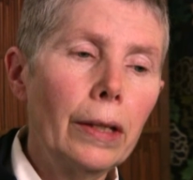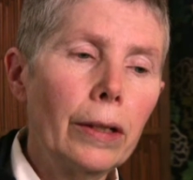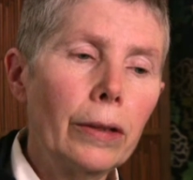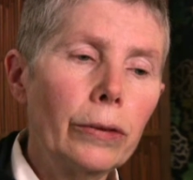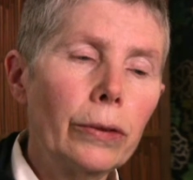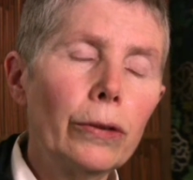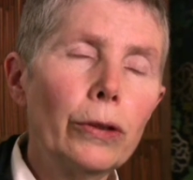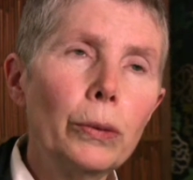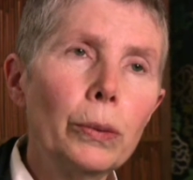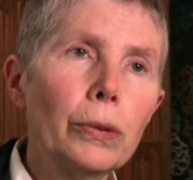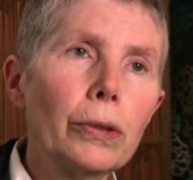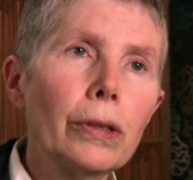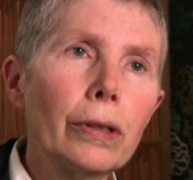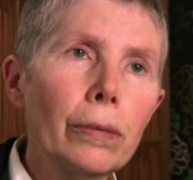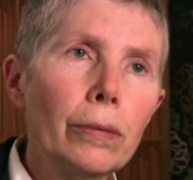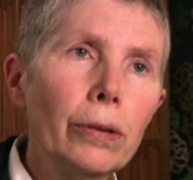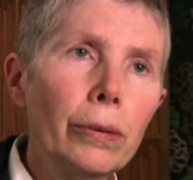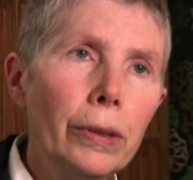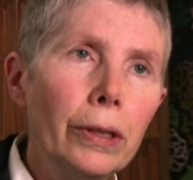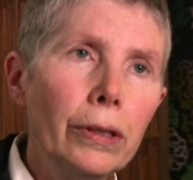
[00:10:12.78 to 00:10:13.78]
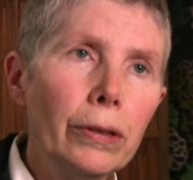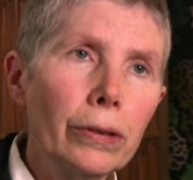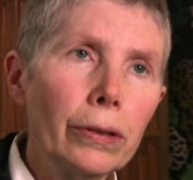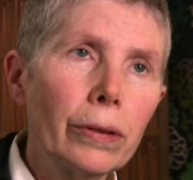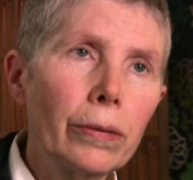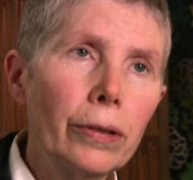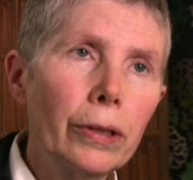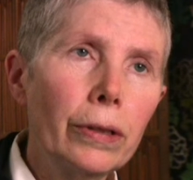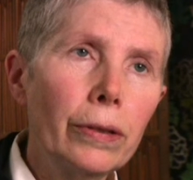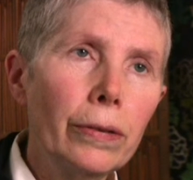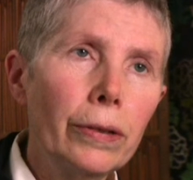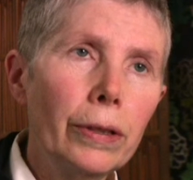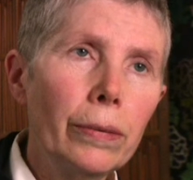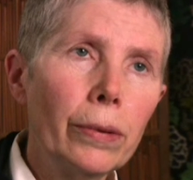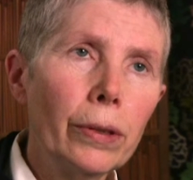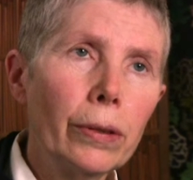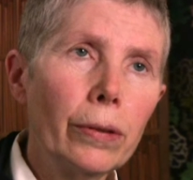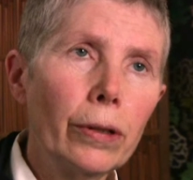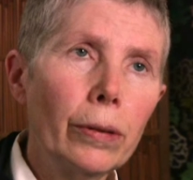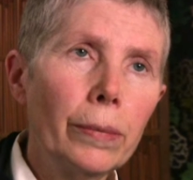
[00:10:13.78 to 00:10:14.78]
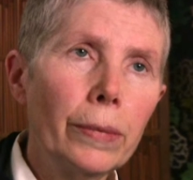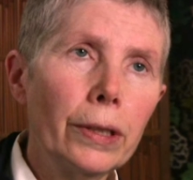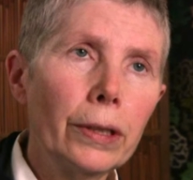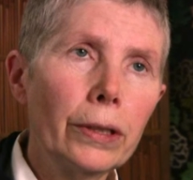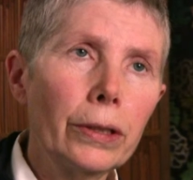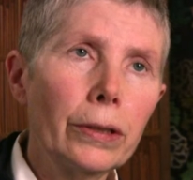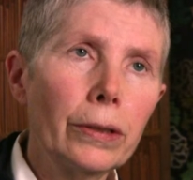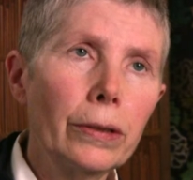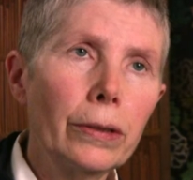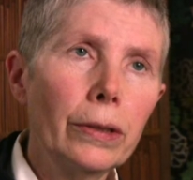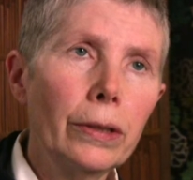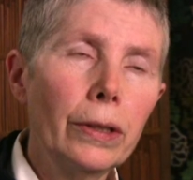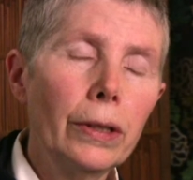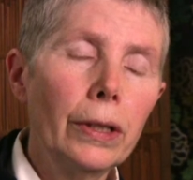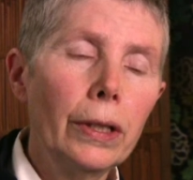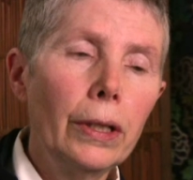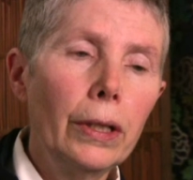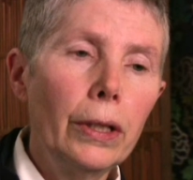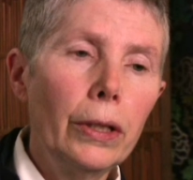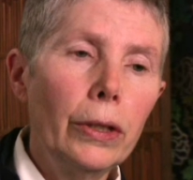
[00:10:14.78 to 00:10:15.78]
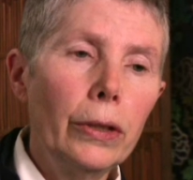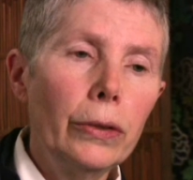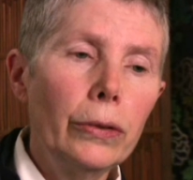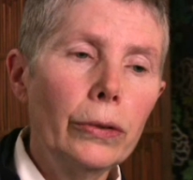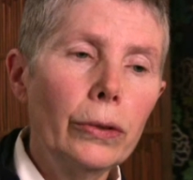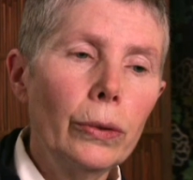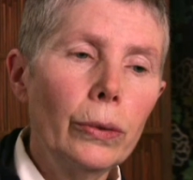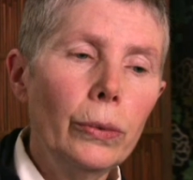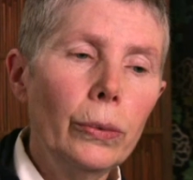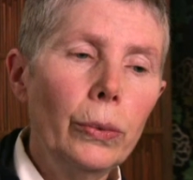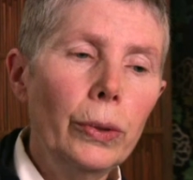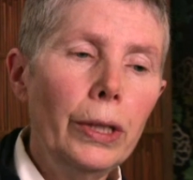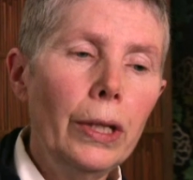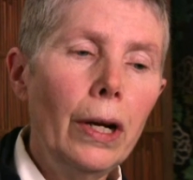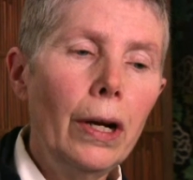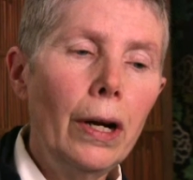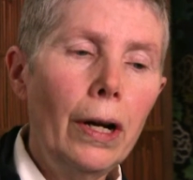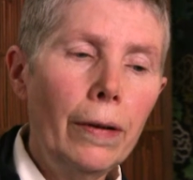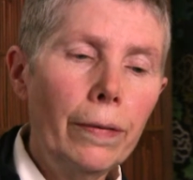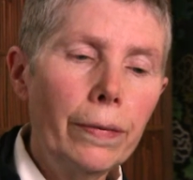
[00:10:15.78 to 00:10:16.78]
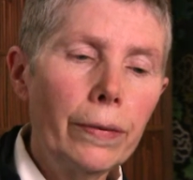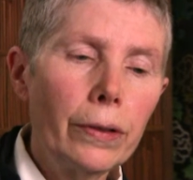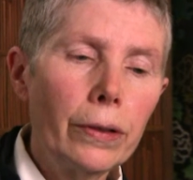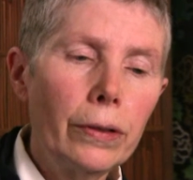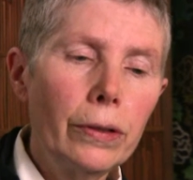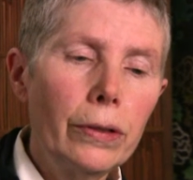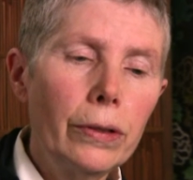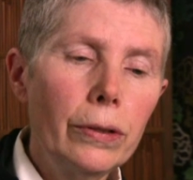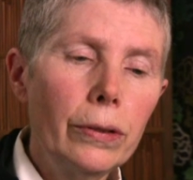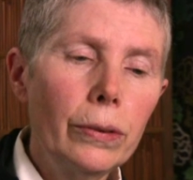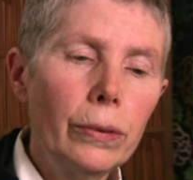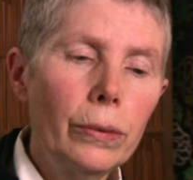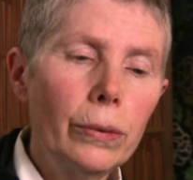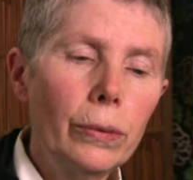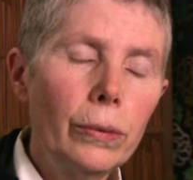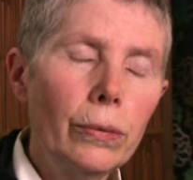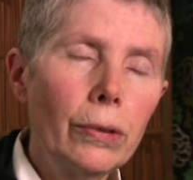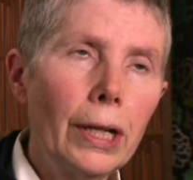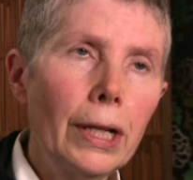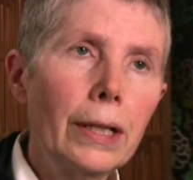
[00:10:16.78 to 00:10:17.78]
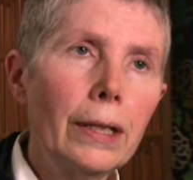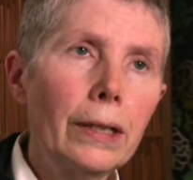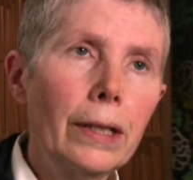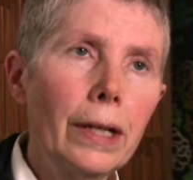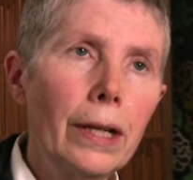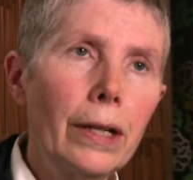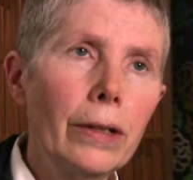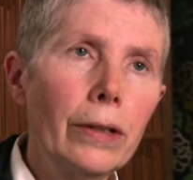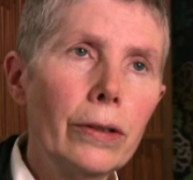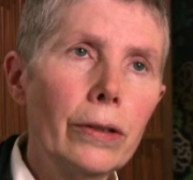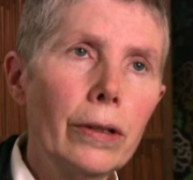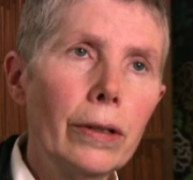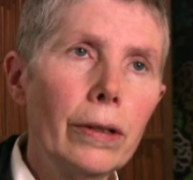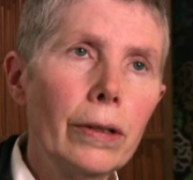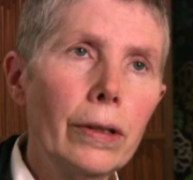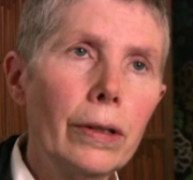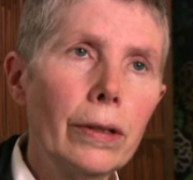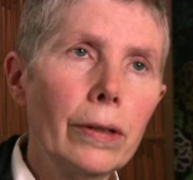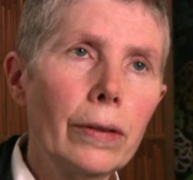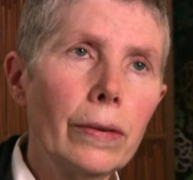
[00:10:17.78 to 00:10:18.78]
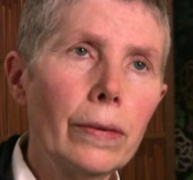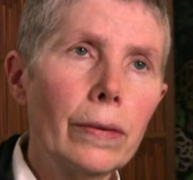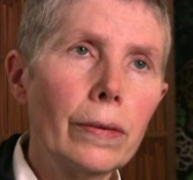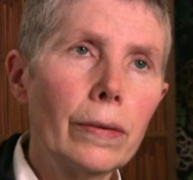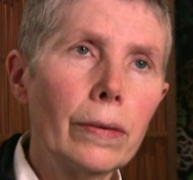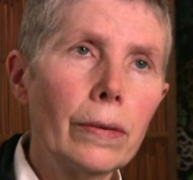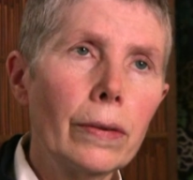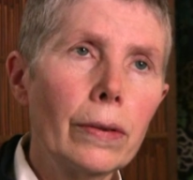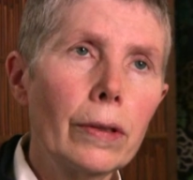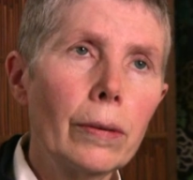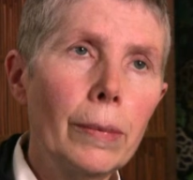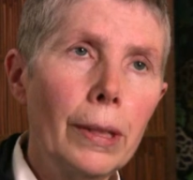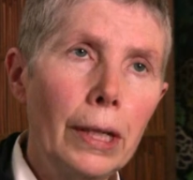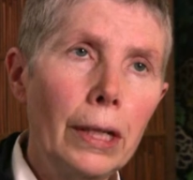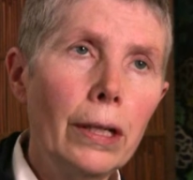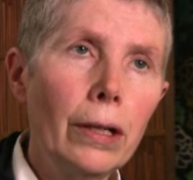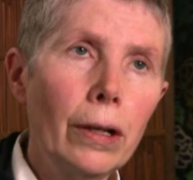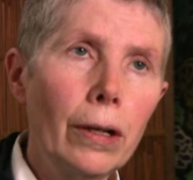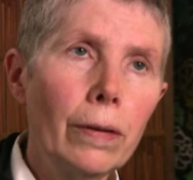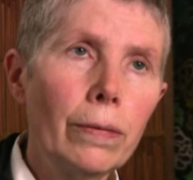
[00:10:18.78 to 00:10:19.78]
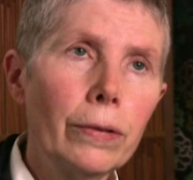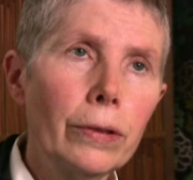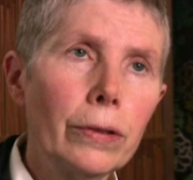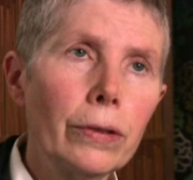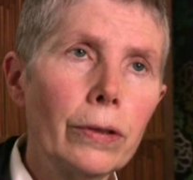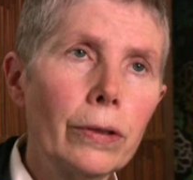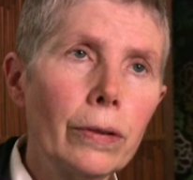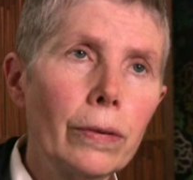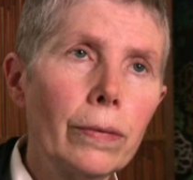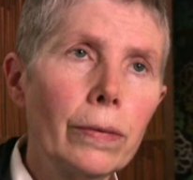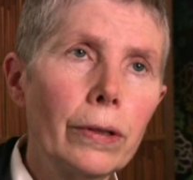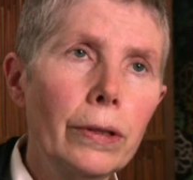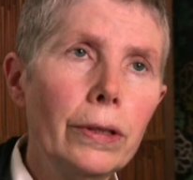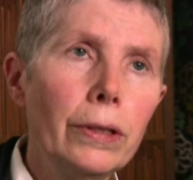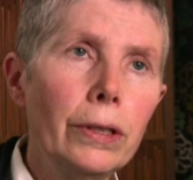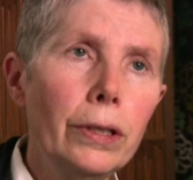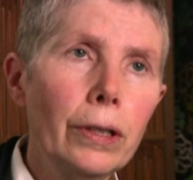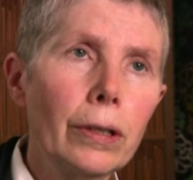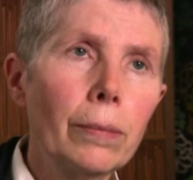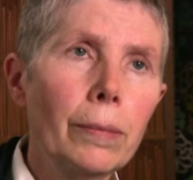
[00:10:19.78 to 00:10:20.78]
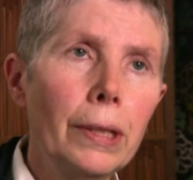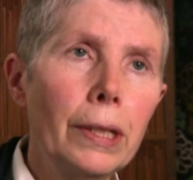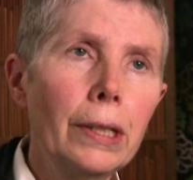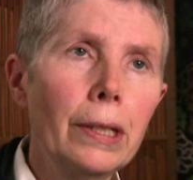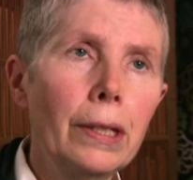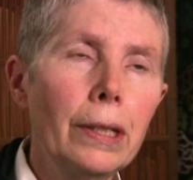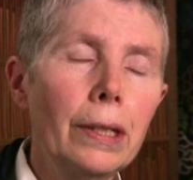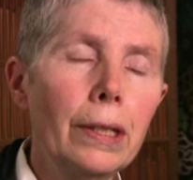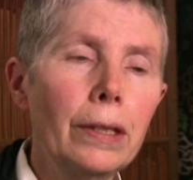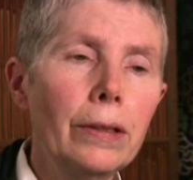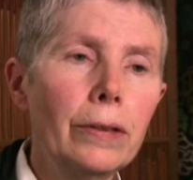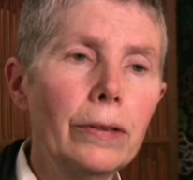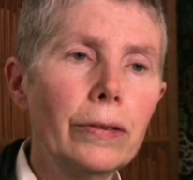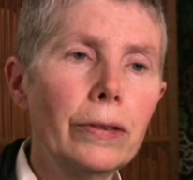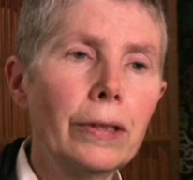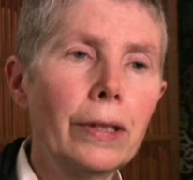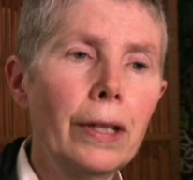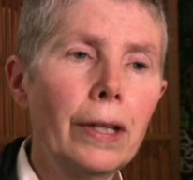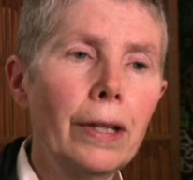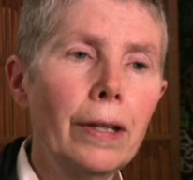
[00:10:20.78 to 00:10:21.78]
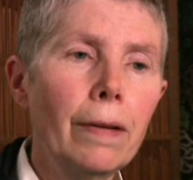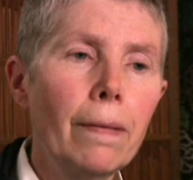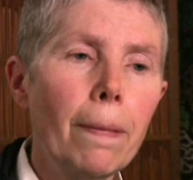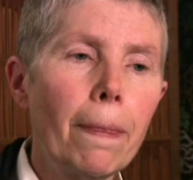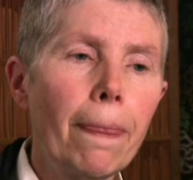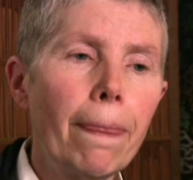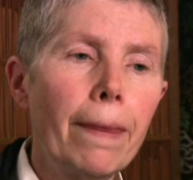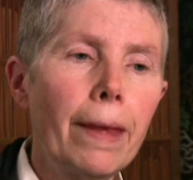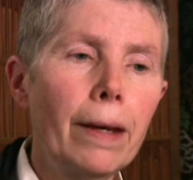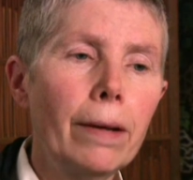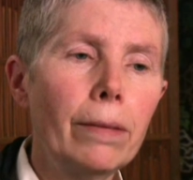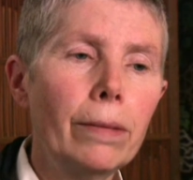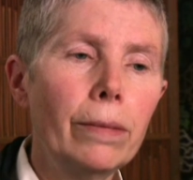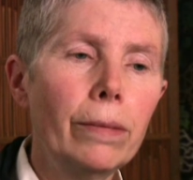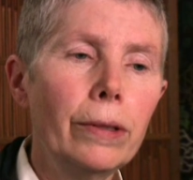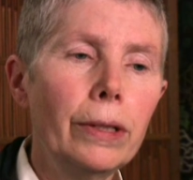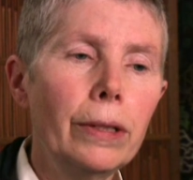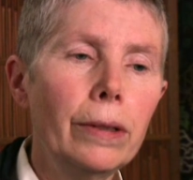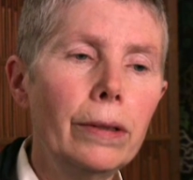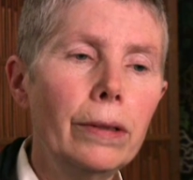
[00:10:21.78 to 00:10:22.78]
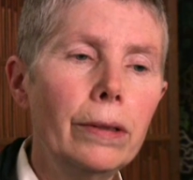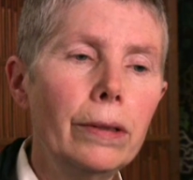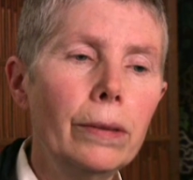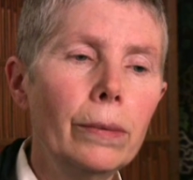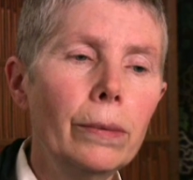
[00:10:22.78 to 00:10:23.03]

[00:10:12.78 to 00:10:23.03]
So this was going to ruin his career if he were court-martialed. So we offered to write a letter to the commanding officer for these young men and say that we